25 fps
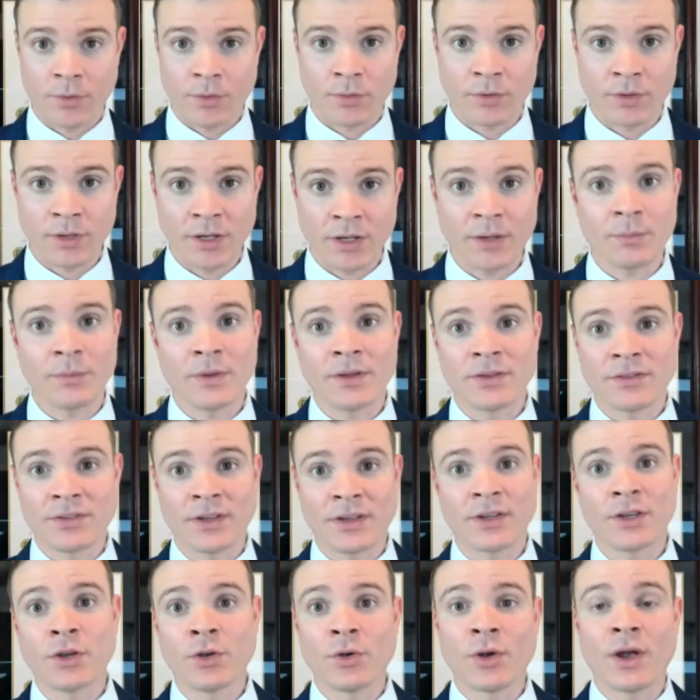Okay, it means
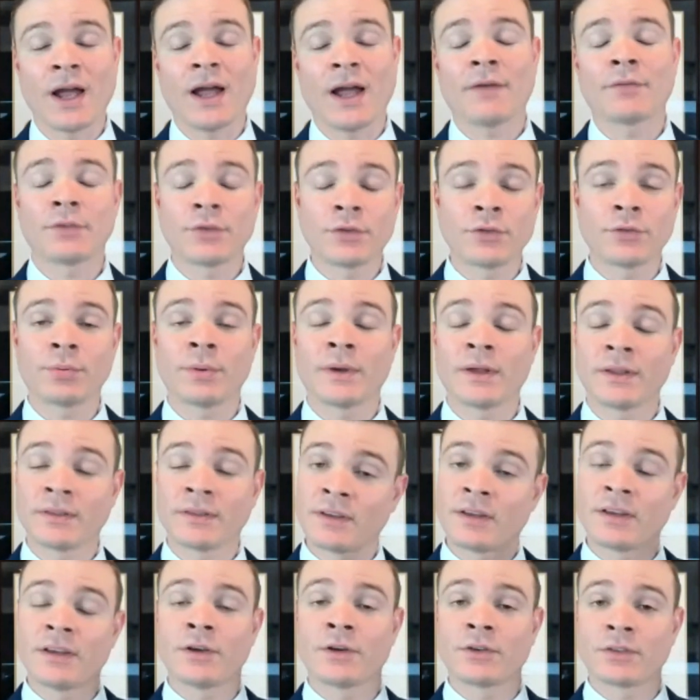that you have to spend
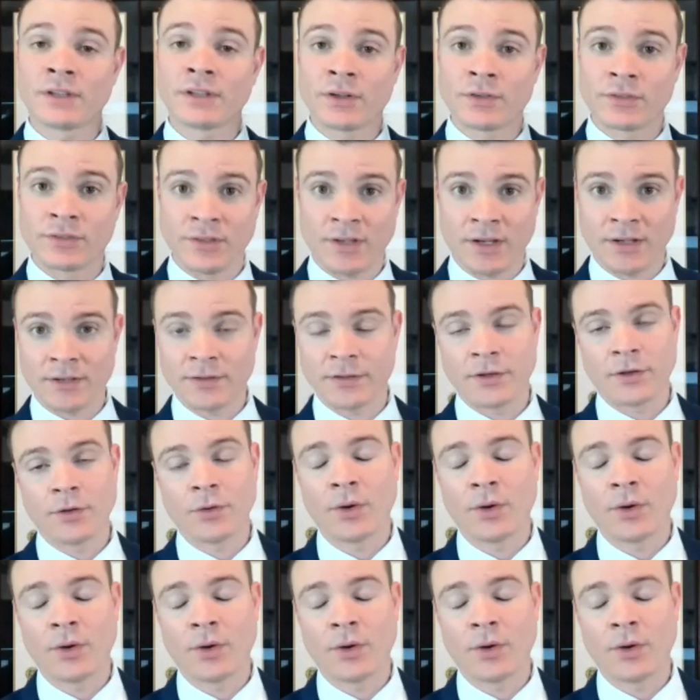10 years outside the